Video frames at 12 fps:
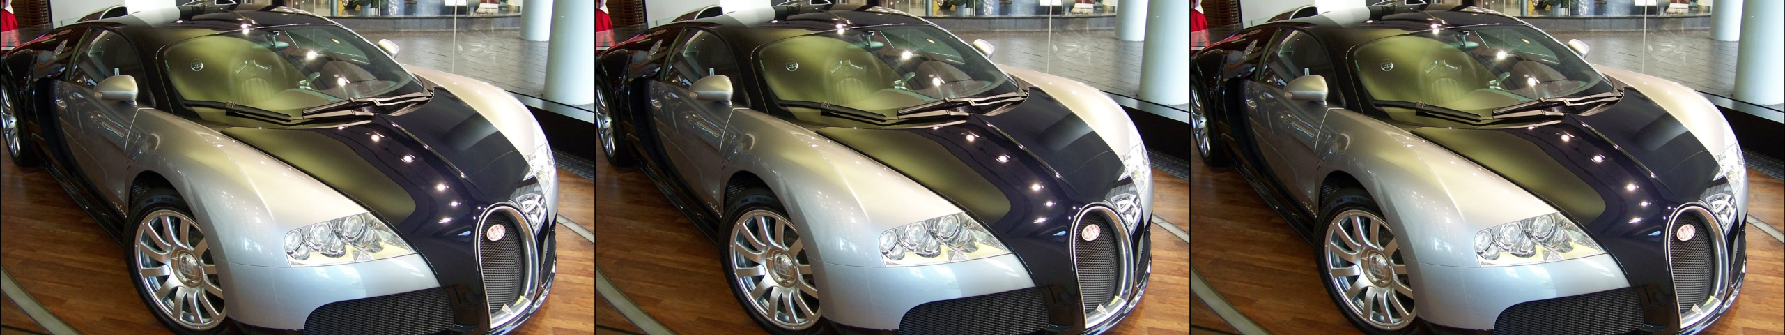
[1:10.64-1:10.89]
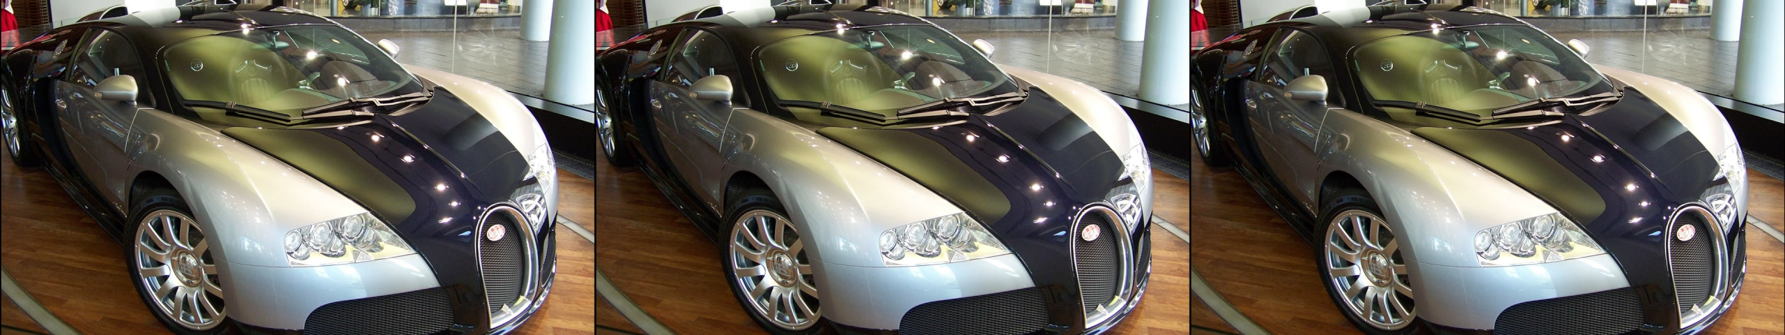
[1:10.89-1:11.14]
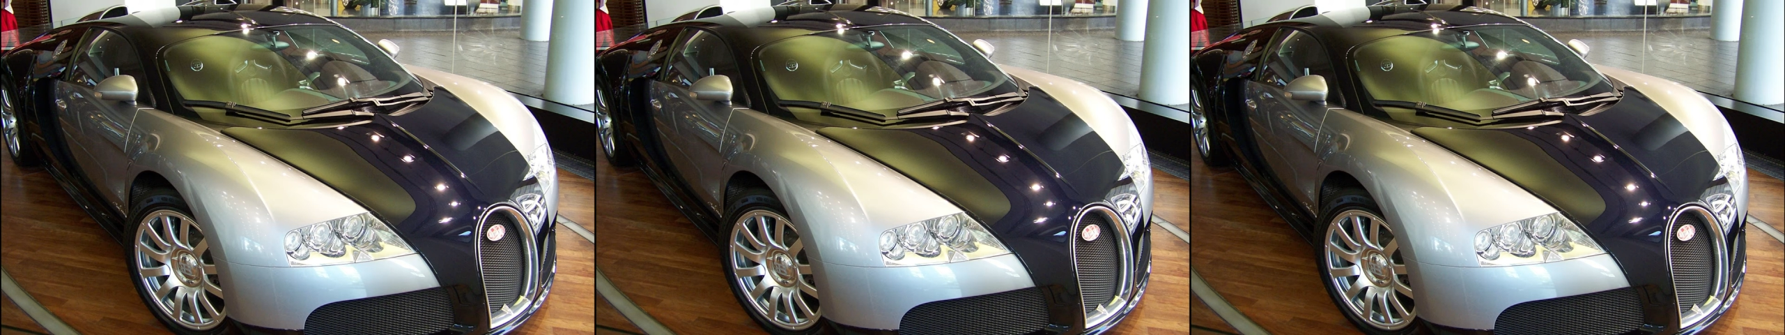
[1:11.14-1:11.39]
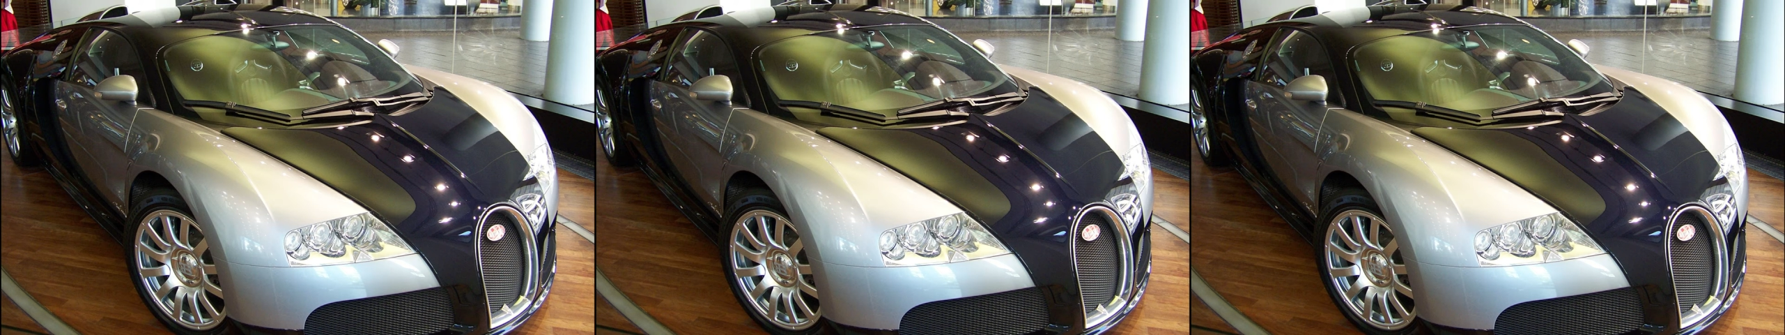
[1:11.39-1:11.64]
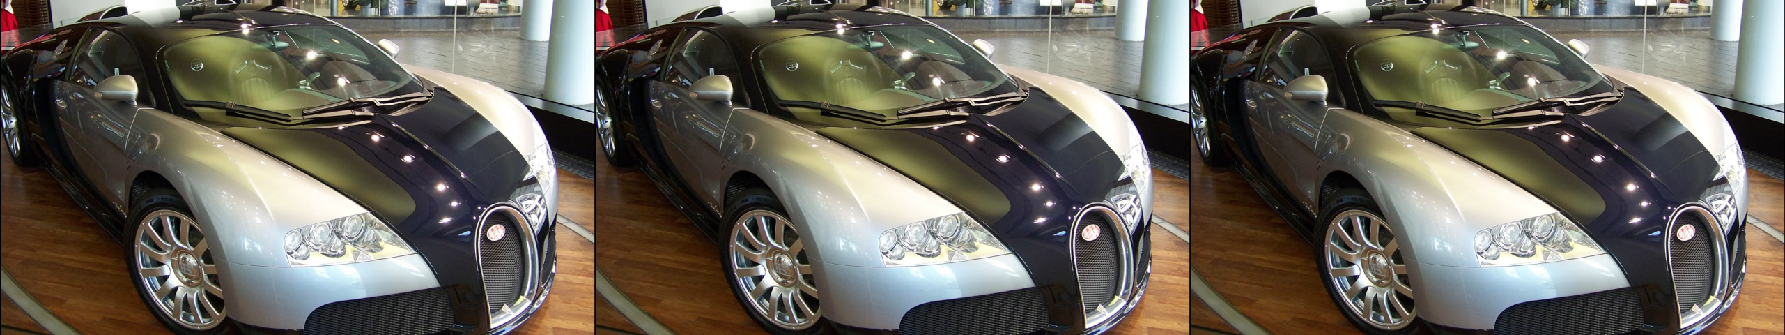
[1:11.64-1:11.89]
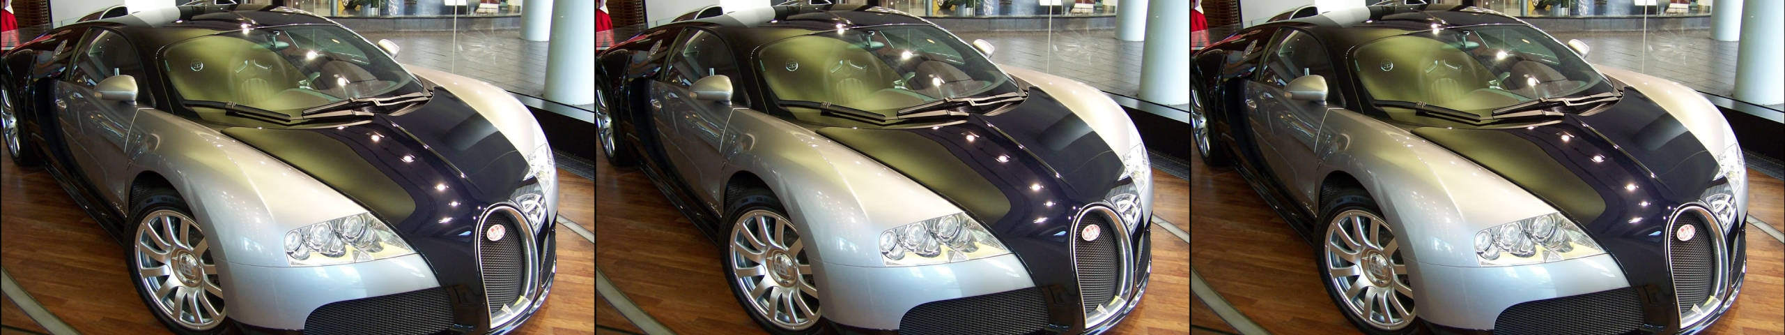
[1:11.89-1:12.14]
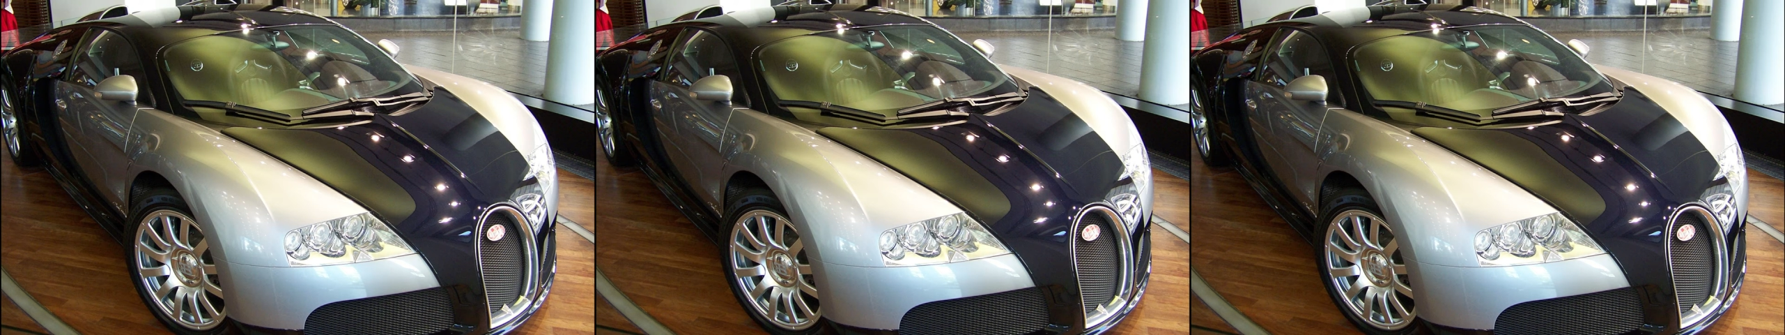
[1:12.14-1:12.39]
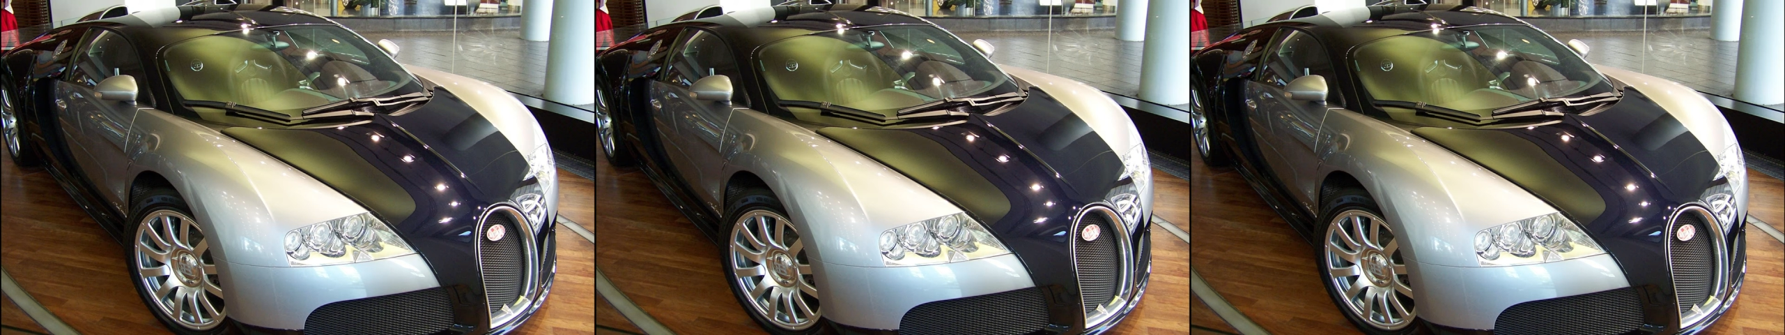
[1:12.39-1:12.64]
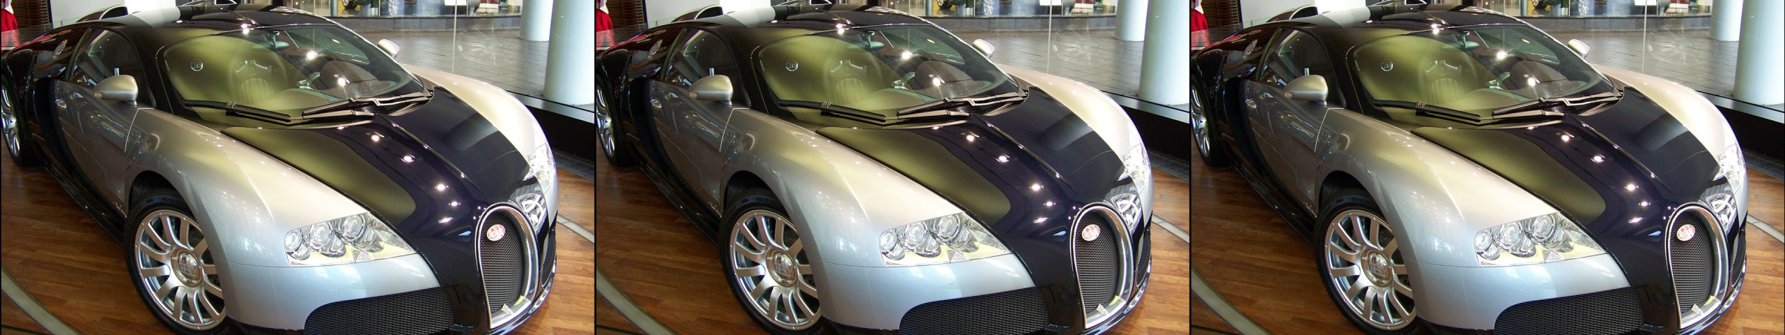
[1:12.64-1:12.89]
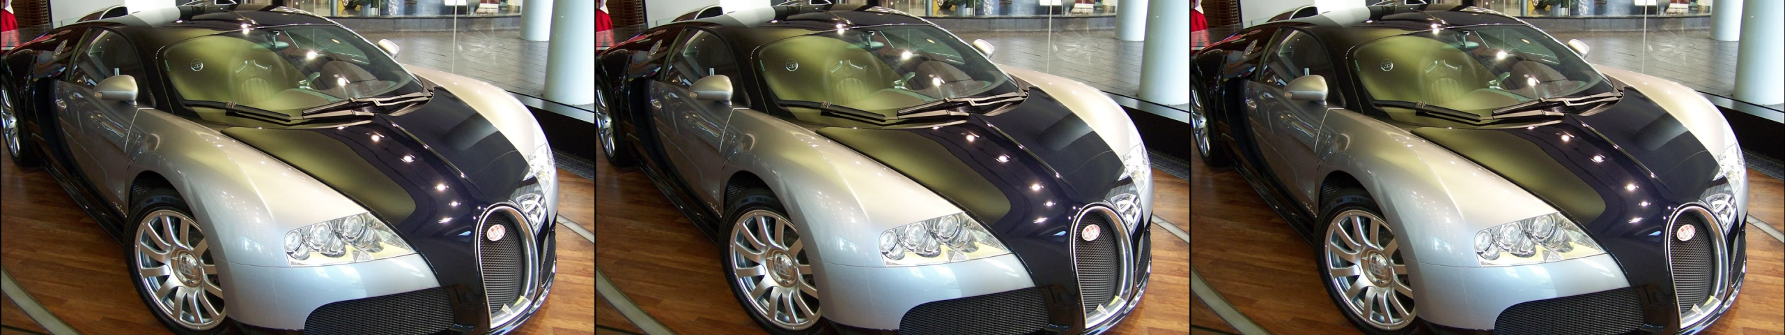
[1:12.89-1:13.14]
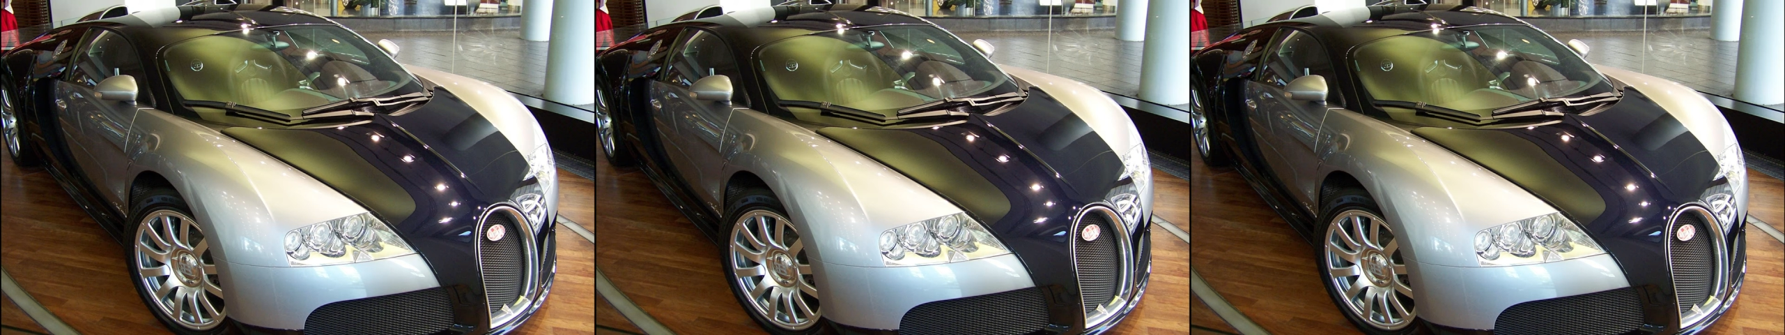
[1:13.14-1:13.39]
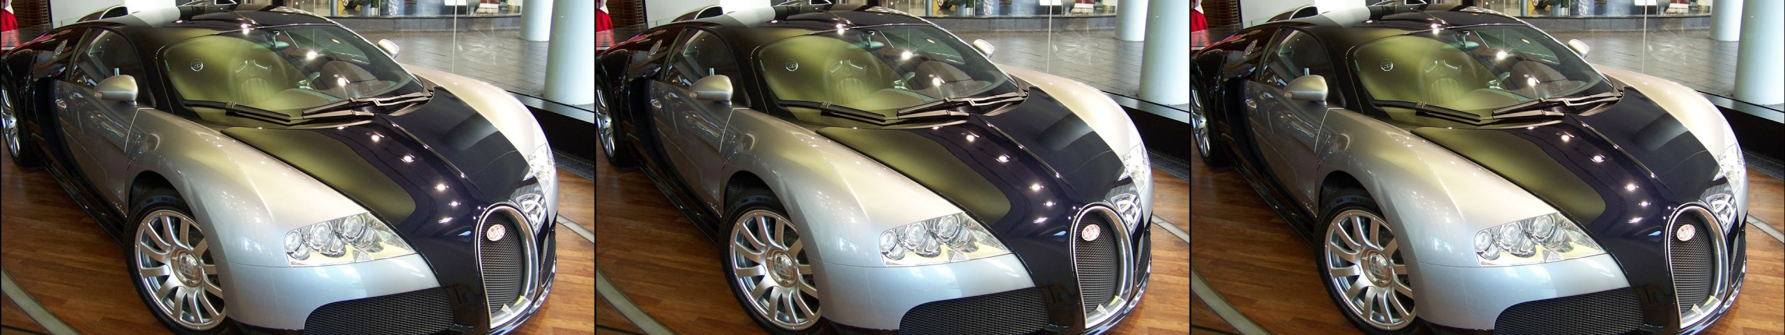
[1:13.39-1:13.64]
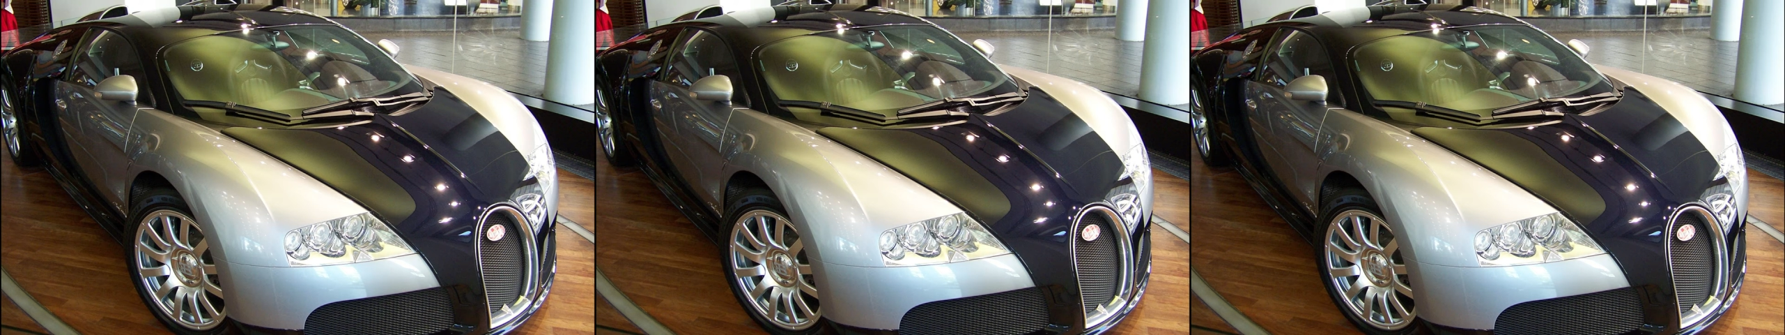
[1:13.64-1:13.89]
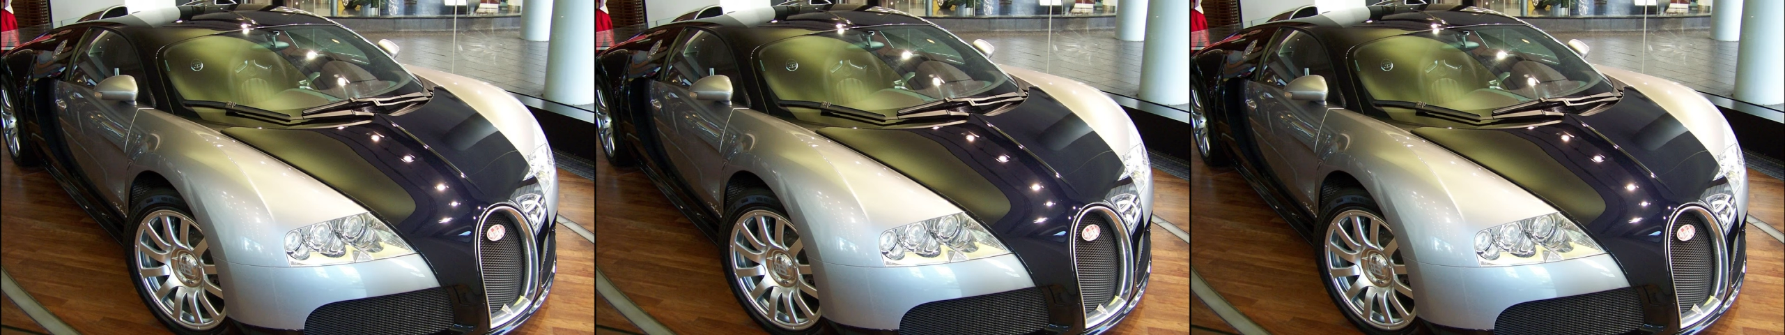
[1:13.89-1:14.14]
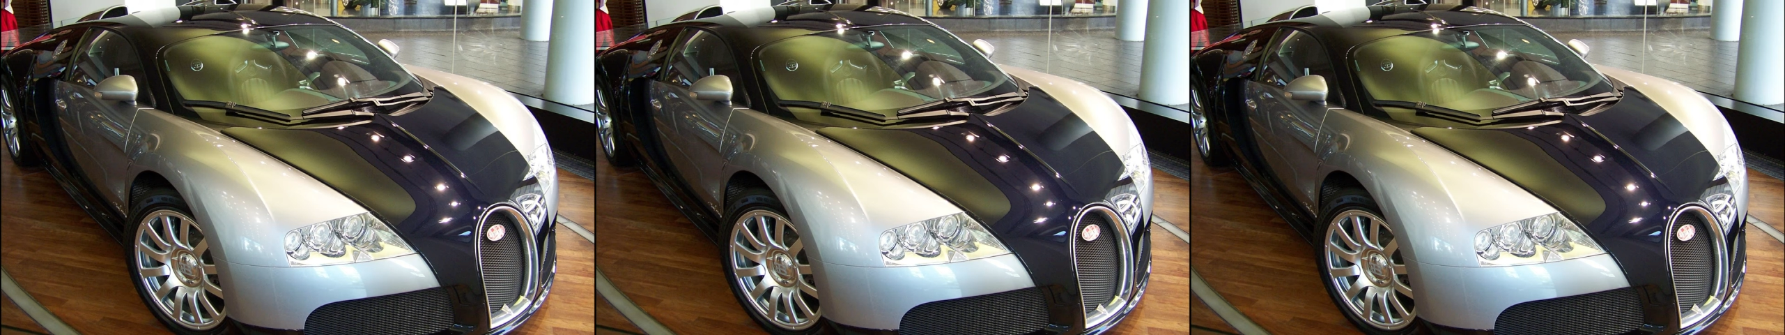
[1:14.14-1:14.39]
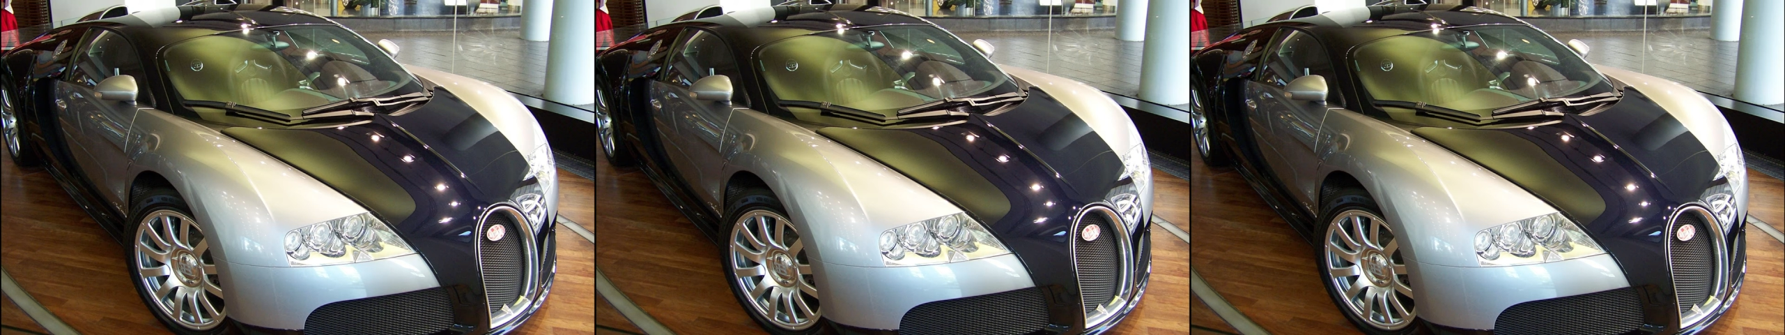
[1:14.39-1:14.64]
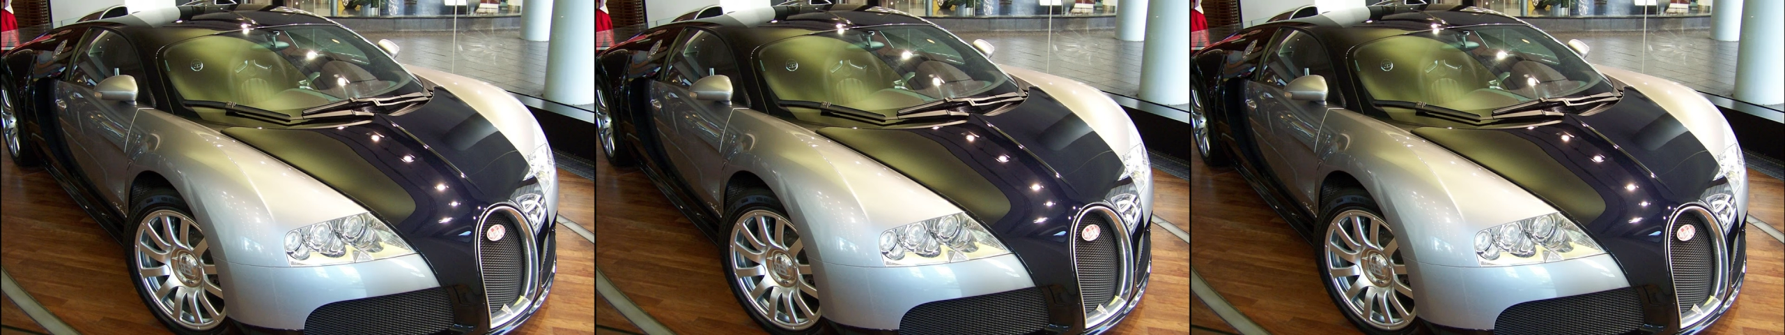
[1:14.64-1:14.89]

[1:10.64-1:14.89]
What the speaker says: (no speaker visible)